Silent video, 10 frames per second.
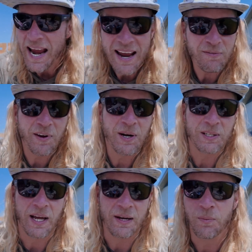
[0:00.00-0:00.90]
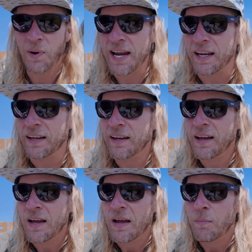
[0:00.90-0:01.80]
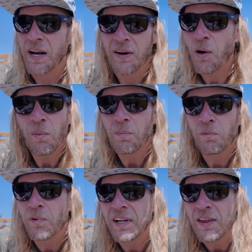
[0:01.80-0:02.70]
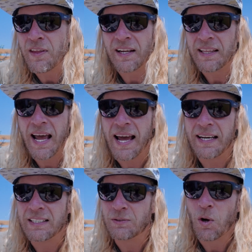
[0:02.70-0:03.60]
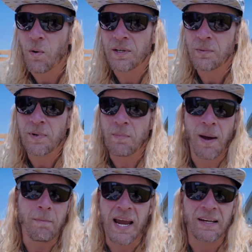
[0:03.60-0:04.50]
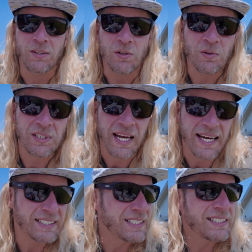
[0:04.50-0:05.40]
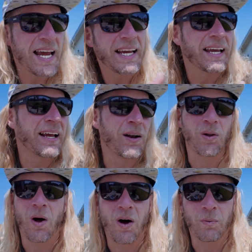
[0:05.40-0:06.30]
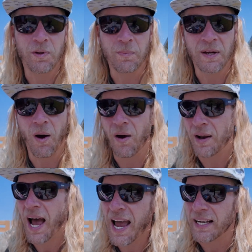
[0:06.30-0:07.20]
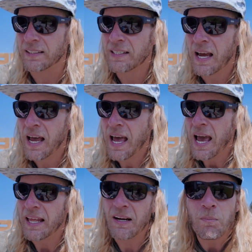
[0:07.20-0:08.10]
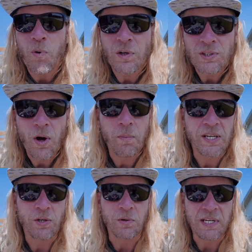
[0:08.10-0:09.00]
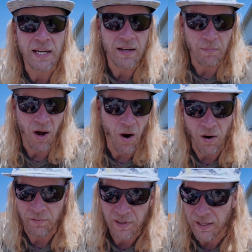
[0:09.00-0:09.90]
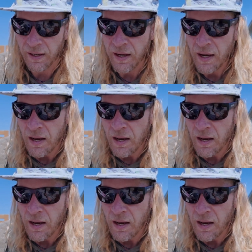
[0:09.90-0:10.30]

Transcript: and very lightweight. But I don't really think that is going to be my main use case is taking it along with me on hikes. I think more so I'll be using it in my RV.